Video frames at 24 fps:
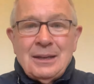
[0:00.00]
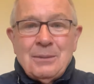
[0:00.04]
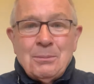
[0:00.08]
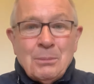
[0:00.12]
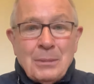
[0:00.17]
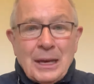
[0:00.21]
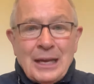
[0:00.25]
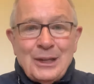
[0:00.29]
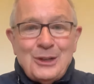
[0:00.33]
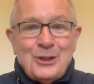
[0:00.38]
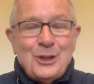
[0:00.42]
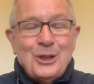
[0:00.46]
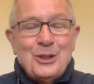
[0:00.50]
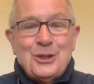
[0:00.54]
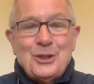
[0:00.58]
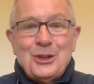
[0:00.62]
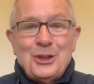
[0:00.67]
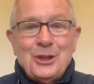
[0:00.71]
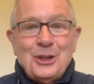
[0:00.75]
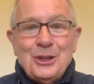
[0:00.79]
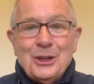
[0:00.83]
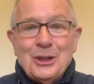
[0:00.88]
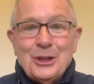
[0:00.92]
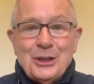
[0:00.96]
Manchester
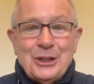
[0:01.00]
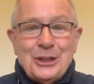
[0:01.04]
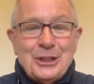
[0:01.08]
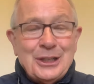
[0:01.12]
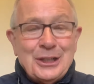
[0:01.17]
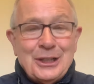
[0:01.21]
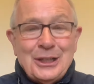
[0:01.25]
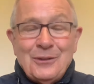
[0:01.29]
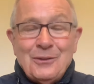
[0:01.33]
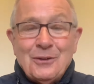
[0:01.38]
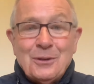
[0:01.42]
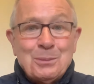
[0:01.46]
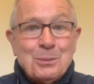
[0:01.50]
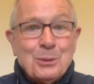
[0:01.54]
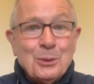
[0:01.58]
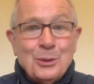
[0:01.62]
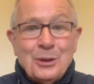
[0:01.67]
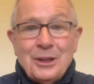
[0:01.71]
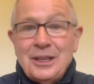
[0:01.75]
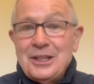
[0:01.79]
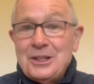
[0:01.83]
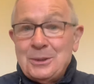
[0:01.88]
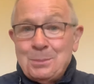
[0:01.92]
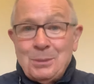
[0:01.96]
United, Liverpool,
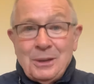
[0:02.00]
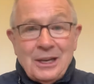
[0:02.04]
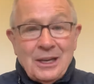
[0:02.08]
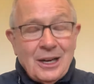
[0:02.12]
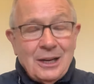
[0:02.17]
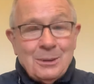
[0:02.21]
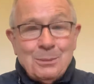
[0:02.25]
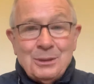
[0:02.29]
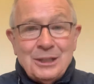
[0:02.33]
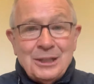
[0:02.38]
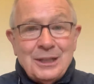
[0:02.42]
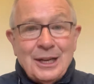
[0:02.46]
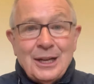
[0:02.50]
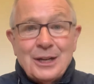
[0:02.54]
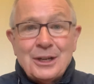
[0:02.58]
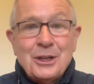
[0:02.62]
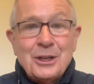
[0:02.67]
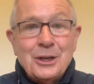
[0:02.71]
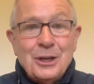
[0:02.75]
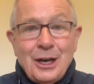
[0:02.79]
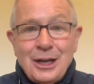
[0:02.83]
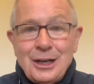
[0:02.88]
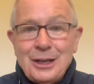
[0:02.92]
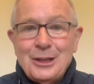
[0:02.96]
it's beyond me. Their
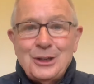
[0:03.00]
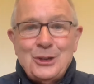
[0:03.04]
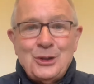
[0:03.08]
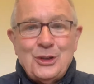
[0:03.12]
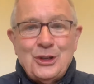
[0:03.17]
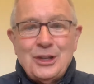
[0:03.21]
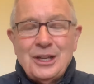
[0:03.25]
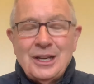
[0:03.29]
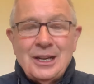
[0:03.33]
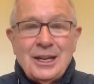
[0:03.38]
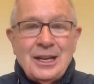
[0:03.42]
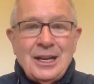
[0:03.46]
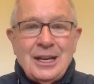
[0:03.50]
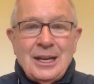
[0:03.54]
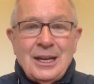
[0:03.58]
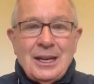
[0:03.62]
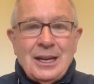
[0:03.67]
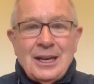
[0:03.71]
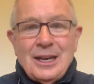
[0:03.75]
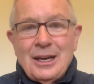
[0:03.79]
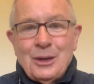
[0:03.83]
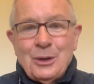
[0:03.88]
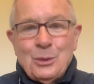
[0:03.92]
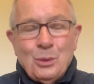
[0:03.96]
knowledge
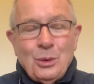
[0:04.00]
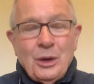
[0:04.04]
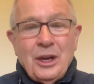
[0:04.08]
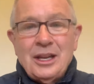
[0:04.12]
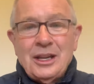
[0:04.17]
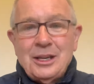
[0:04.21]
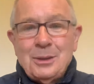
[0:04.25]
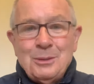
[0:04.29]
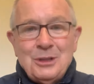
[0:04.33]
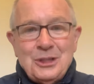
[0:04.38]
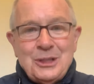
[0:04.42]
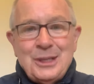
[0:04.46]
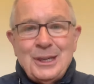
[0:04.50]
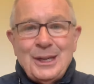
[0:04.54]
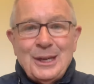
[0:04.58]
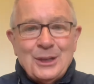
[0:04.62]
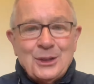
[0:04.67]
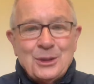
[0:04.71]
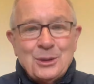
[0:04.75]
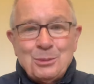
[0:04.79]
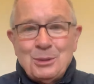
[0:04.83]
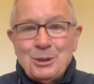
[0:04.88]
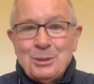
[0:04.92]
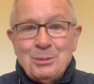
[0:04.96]
on where the
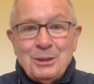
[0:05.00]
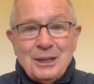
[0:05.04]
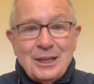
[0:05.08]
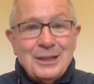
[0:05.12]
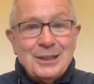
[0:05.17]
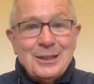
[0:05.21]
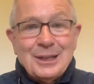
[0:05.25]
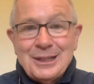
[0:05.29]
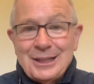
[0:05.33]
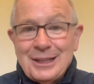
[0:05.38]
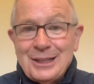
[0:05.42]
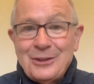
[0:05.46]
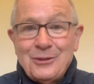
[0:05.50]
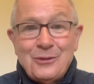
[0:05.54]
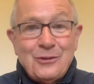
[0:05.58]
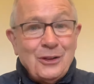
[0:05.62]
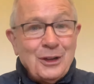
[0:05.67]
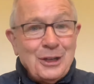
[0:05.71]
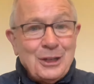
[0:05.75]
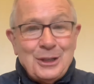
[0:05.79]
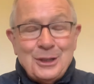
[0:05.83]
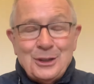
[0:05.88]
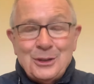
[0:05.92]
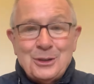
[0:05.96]
mistakes have been made, it's
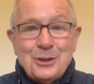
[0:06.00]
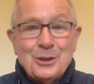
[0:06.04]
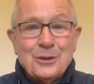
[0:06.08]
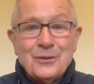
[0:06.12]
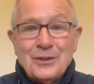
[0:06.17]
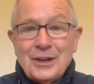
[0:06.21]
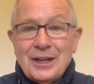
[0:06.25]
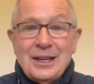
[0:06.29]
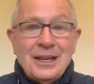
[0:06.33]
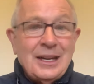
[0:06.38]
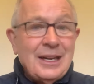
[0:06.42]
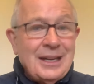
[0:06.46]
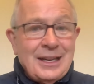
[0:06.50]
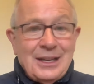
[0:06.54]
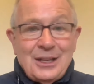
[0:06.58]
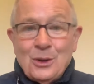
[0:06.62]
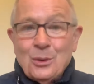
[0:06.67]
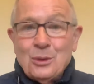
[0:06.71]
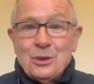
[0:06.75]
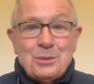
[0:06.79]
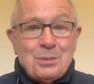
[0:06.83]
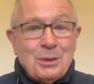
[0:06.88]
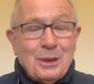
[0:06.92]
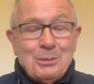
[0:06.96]
frightening stuff.
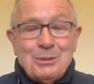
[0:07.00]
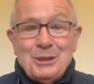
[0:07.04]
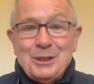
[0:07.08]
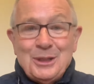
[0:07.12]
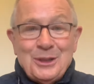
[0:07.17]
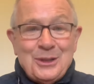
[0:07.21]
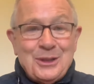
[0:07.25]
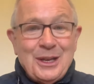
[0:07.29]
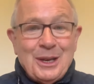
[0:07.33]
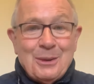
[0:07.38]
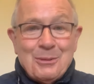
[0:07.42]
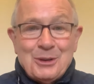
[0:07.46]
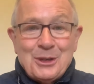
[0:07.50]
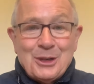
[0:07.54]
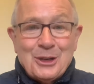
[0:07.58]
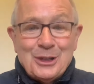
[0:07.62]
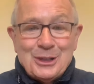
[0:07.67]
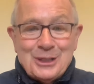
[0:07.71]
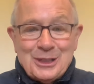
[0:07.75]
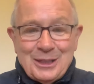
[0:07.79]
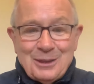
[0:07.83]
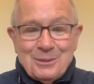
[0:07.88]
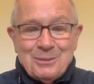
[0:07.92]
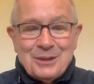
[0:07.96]
No, it's probably the same with all
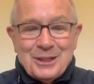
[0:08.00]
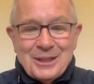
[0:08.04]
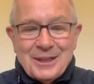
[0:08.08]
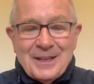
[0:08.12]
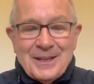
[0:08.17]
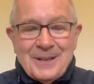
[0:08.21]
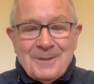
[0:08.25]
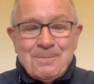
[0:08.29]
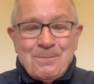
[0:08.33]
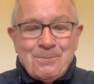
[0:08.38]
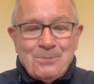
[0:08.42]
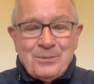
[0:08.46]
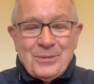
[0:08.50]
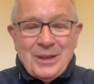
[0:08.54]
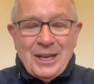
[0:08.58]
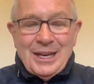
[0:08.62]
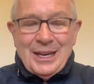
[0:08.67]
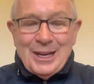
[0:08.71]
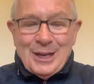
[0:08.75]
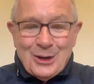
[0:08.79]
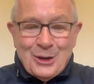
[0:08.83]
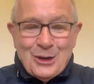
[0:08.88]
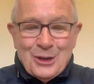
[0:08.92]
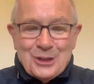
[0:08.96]
teams,
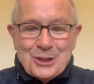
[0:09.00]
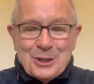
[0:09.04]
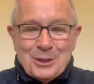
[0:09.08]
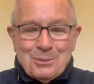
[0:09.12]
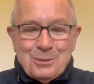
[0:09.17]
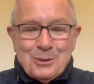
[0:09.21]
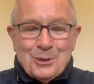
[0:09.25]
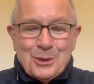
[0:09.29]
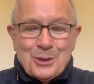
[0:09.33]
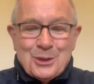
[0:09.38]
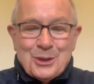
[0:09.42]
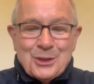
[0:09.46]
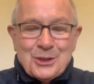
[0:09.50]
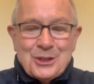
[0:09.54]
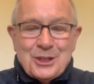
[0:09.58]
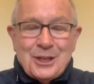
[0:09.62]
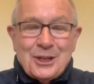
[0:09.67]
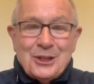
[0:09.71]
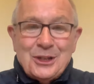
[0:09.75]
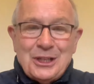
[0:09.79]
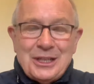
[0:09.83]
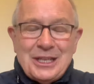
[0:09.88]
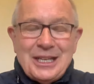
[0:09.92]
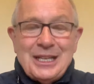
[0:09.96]
all supporters.
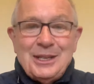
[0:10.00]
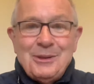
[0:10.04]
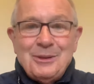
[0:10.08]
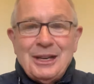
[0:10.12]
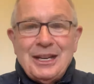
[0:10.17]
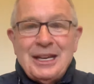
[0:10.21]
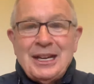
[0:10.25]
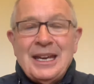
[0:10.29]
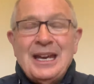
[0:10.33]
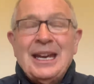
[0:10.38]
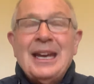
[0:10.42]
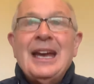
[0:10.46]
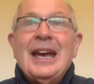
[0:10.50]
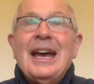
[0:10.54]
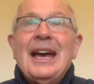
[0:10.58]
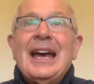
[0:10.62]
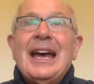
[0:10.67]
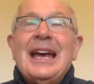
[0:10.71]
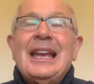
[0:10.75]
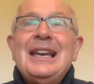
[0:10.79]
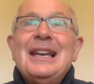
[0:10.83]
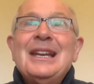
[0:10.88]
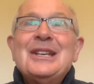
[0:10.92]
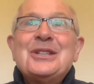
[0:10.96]
Tonight, anyway,
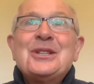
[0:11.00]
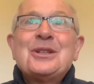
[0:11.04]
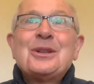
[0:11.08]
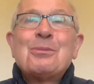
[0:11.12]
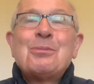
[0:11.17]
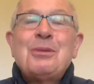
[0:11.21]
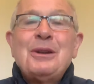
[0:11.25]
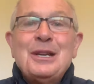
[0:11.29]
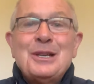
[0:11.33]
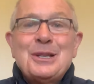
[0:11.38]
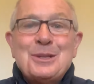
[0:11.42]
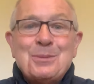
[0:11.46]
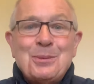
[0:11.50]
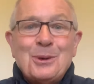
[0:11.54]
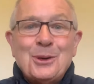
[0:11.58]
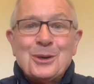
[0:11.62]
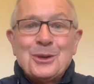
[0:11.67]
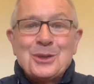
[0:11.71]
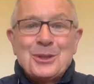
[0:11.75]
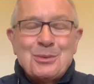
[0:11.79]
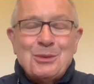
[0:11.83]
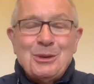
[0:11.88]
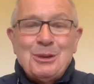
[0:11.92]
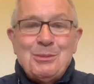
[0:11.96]
Leicester play
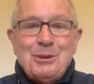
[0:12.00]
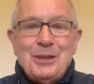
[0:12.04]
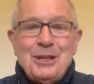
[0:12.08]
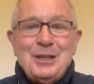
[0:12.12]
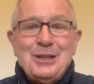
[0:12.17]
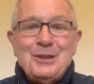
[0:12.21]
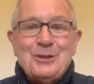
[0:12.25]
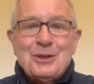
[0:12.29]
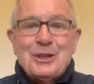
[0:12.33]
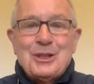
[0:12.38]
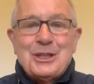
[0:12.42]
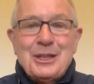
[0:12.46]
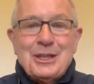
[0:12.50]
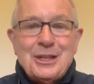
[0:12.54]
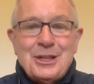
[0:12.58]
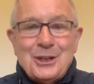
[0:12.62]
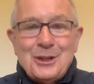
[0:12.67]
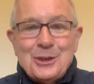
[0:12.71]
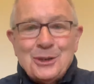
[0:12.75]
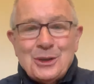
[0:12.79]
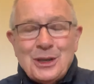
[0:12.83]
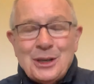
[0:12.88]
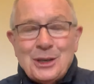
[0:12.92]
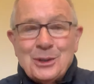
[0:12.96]
Spurs. We'll be interested to
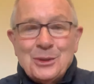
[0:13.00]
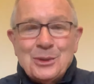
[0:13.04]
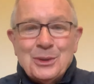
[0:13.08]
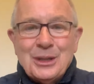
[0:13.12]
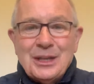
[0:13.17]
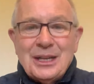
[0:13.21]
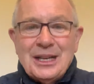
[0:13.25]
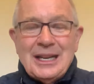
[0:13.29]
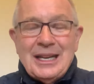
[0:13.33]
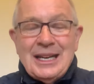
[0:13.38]
know how